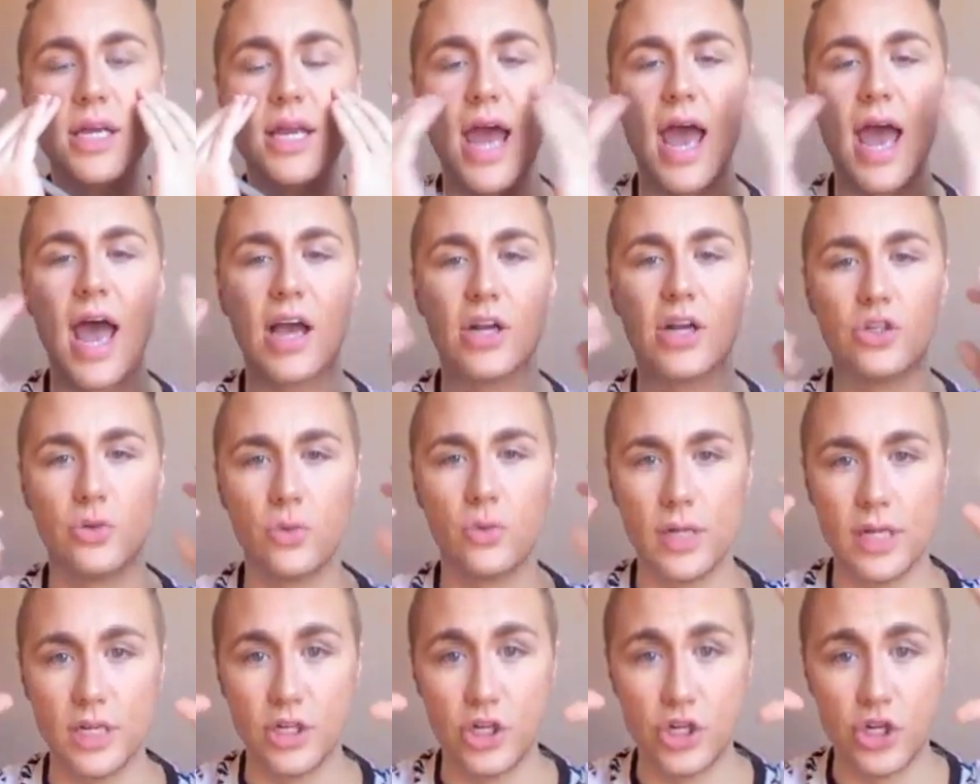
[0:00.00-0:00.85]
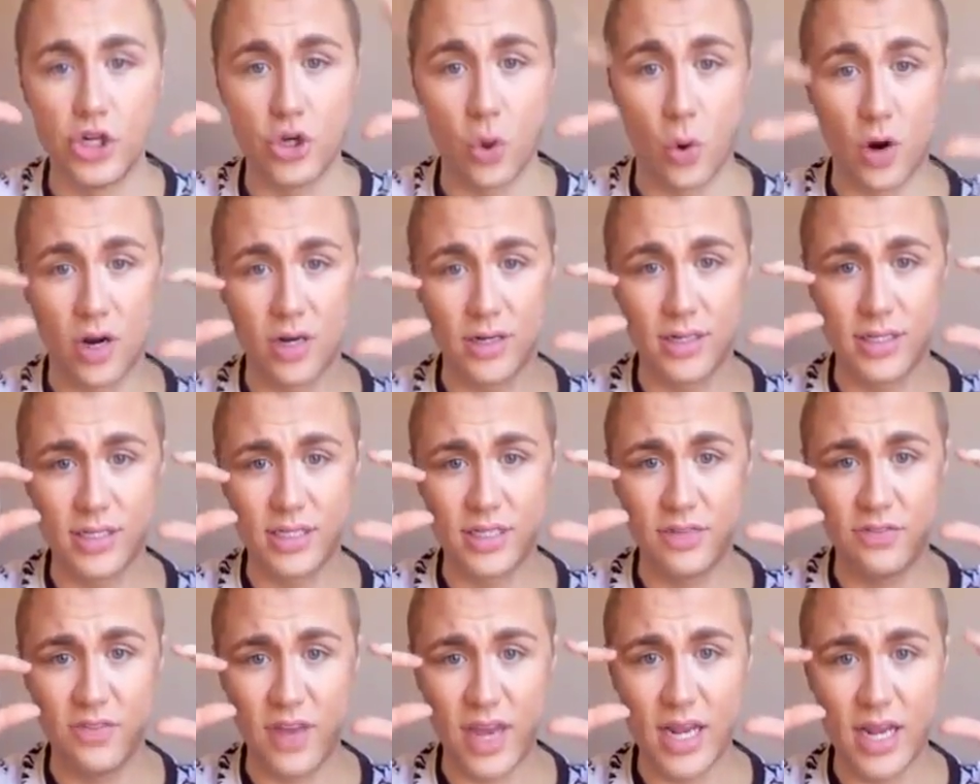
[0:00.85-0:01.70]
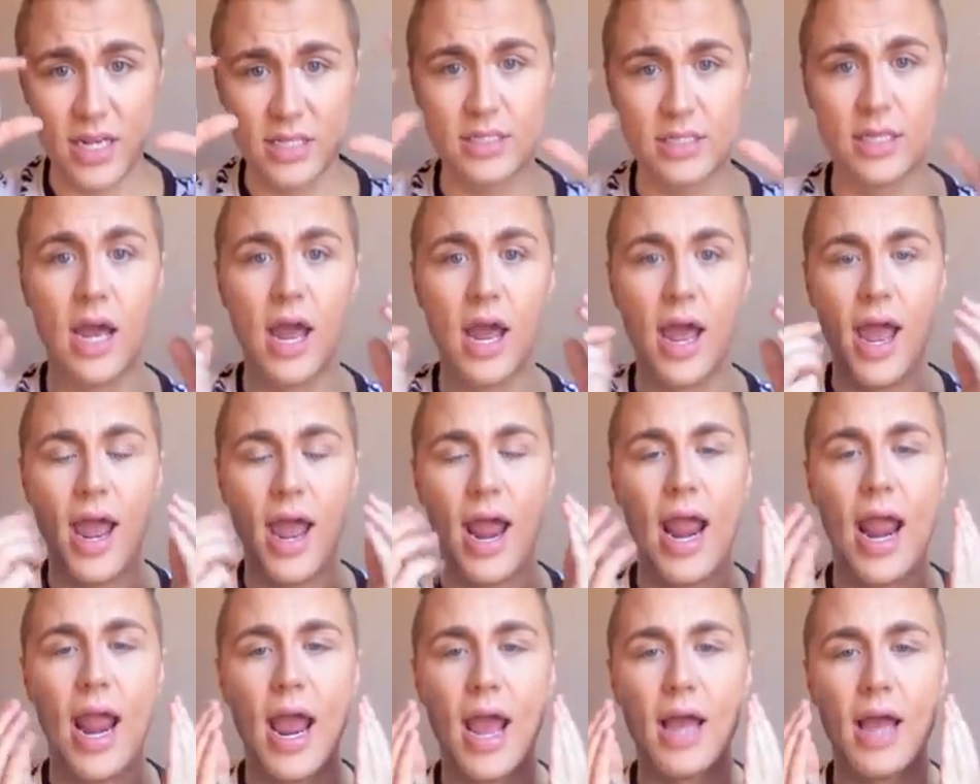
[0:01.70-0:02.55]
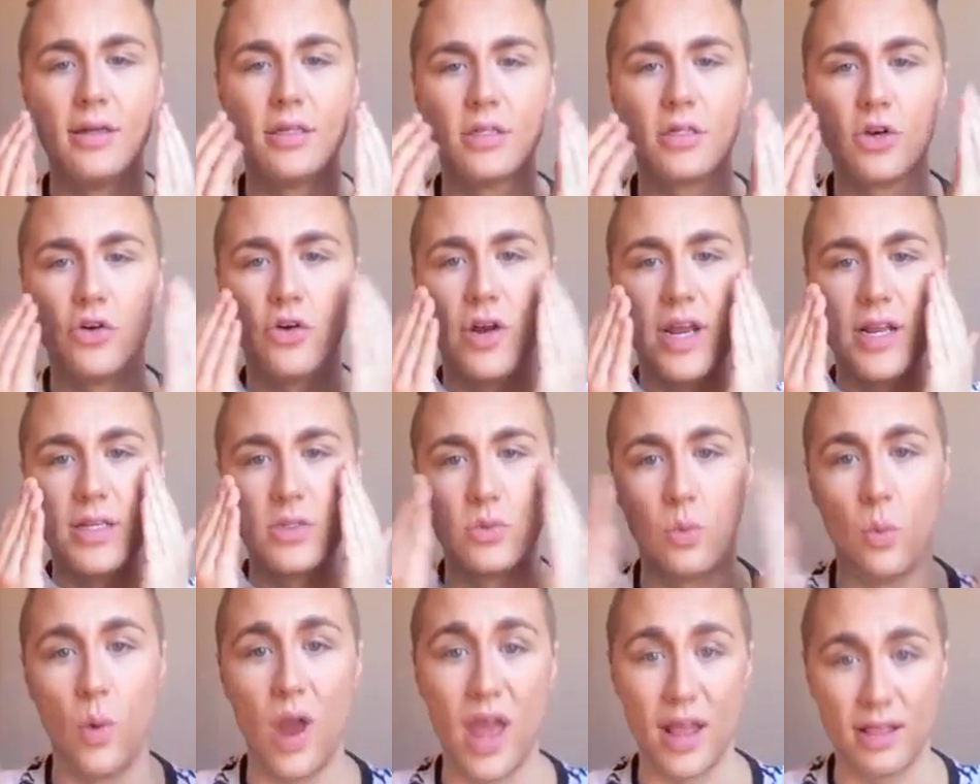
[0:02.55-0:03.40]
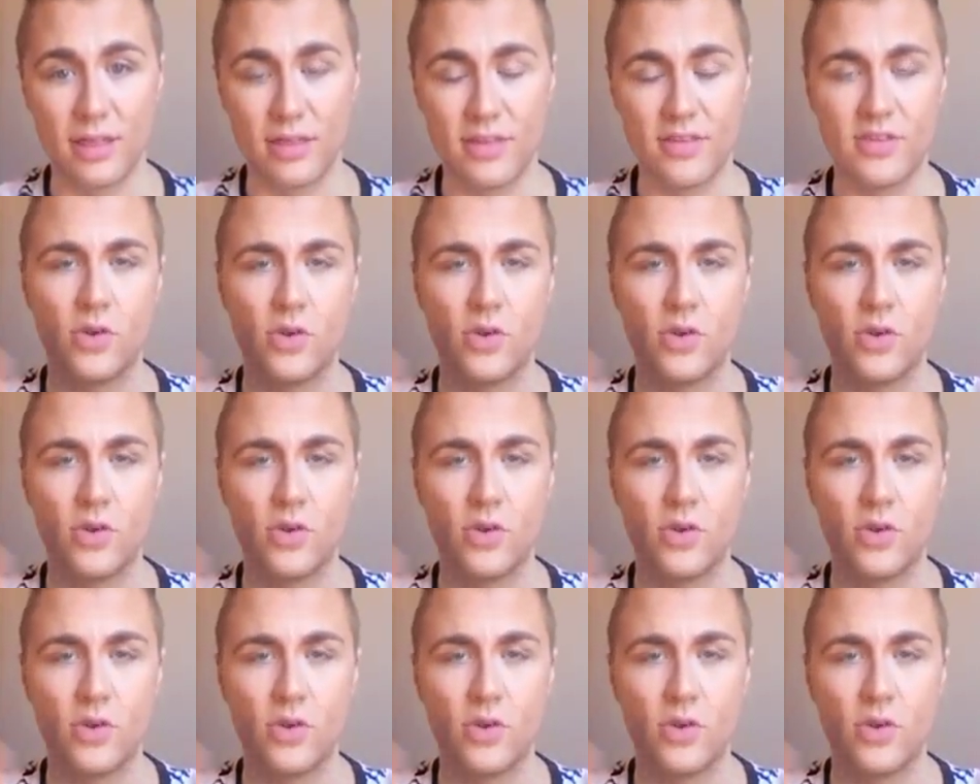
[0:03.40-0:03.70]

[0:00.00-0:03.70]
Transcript: It actually shortens the face and creates width.